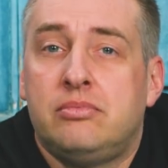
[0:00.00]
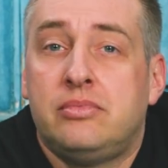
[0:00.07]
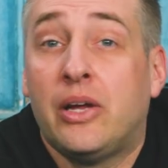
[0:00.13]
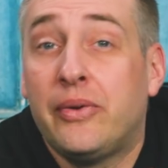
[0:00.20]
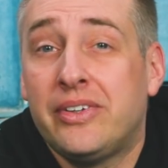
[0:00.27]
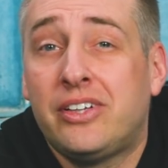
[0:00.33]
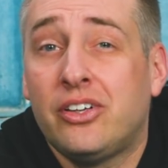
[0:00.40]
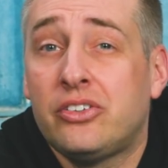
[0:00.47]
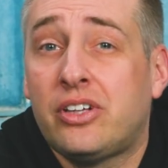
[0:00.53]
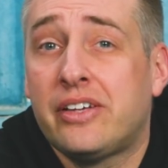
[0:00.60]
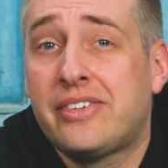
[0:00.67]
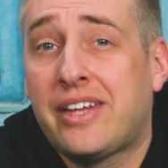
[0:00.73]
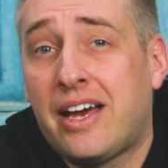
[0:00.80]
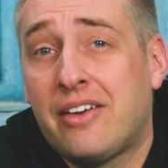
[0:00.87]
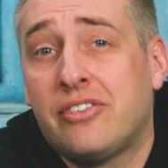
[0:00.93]
Now, Intel
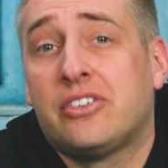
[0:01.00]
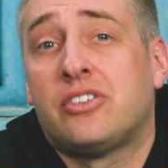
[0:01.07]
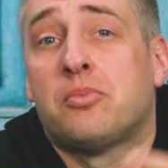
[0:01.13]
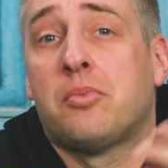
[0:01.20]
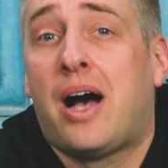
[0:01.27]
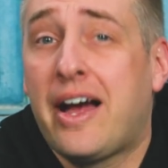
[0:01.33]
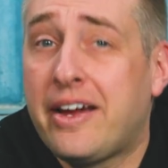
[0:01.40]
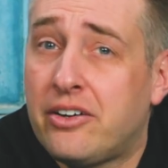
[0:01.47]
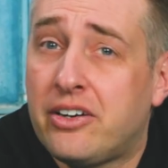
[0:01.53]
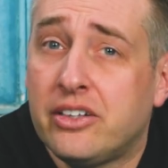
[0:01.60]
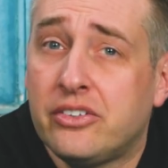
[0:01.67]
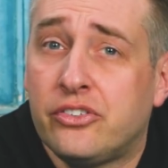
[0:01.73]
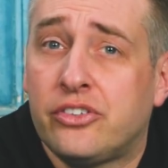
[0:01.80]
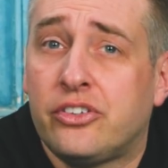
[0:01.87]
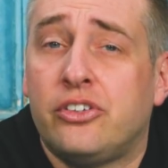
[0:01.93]
does have some higher
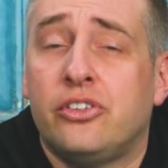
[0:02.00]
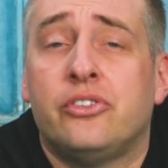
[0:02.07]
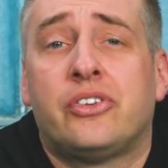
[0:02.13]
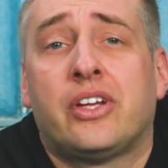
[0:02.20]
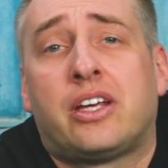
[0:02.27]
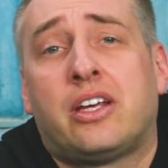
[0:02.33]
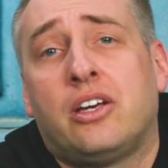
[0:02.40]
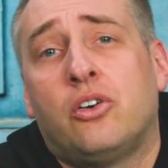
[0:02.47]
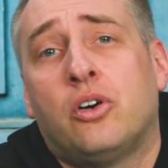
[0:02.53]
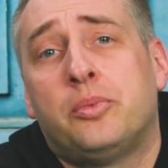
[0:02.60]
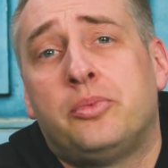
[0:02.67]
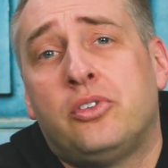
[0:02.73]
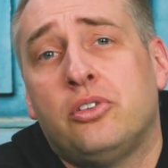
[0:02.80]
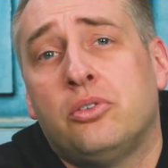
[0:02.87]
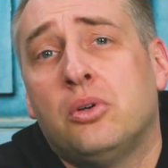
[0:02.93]
end SKUs that can go
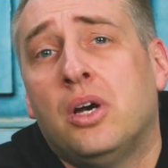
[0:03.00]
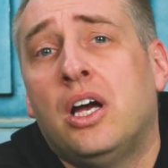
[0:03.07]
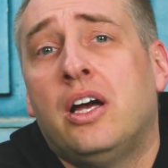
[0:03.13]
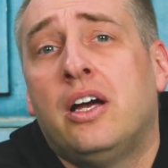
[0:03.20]
up to